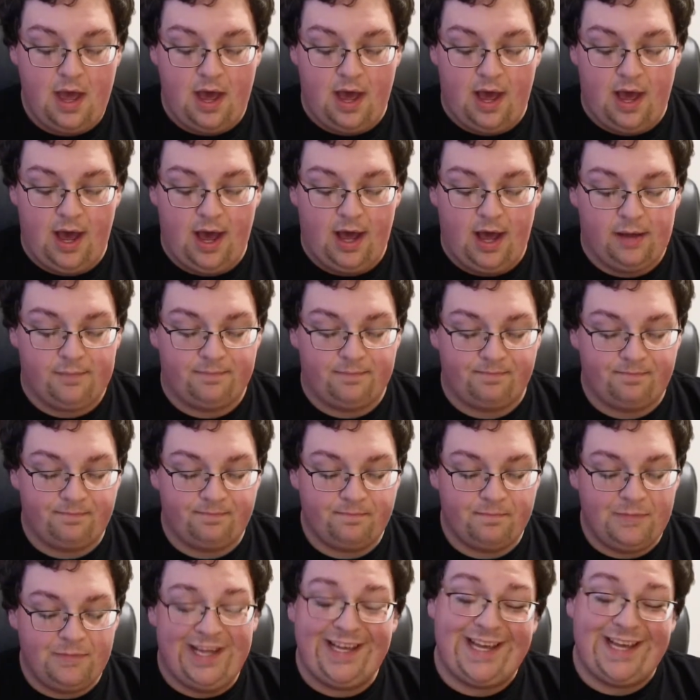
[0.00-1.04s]

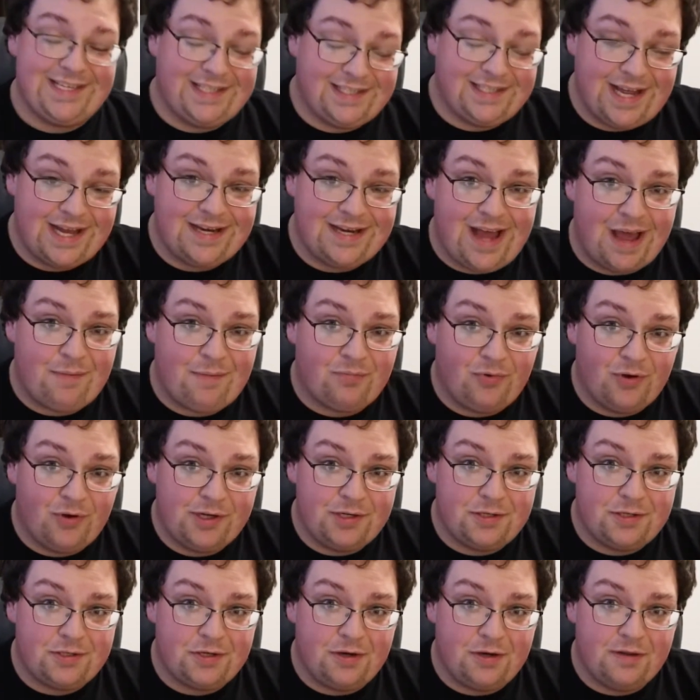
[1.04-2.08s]
Like I said, I'm pretty
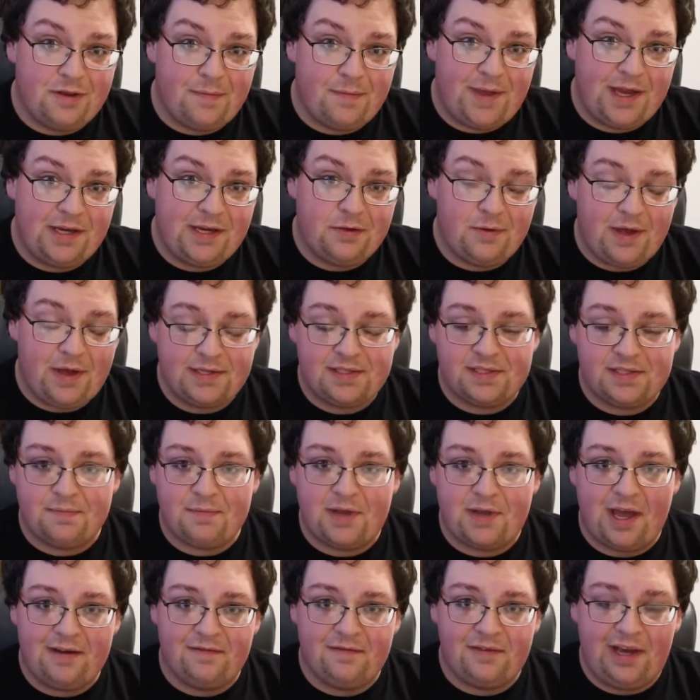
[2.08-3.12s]
sure the menu has some
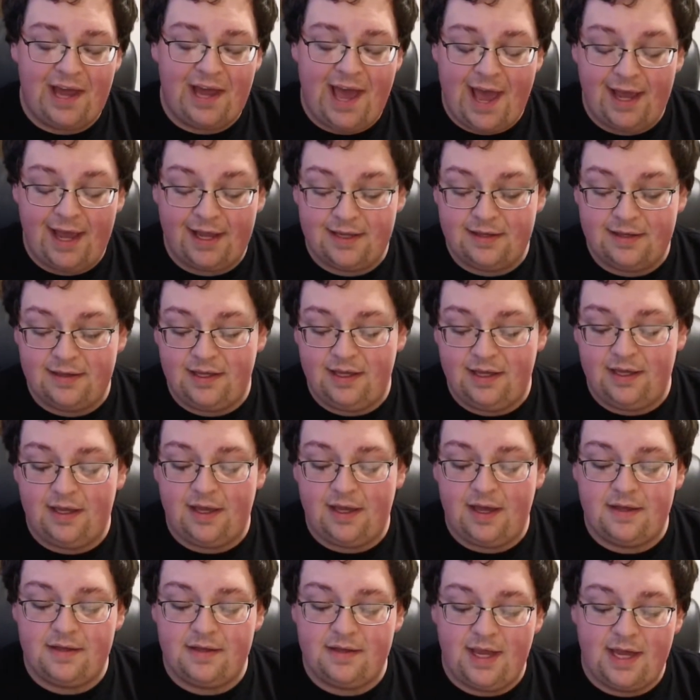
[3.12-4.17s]
kind of a lag in the
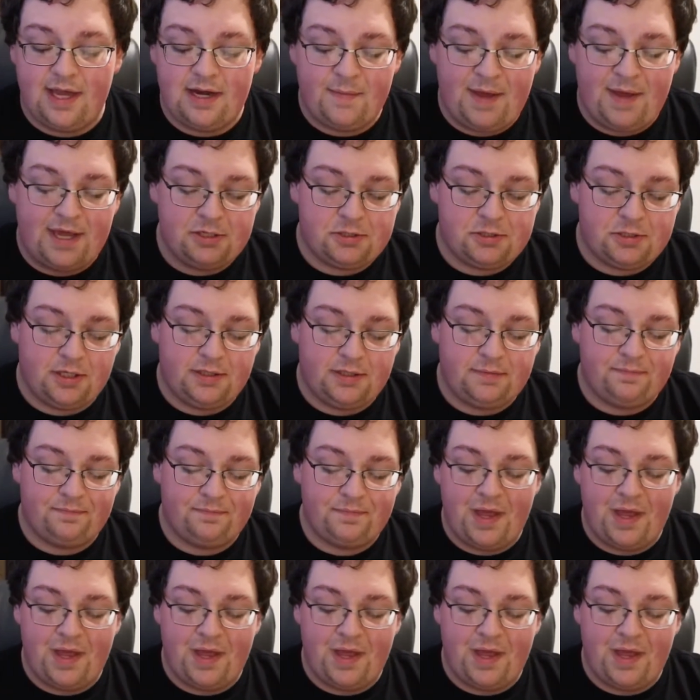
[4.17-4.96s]
animation.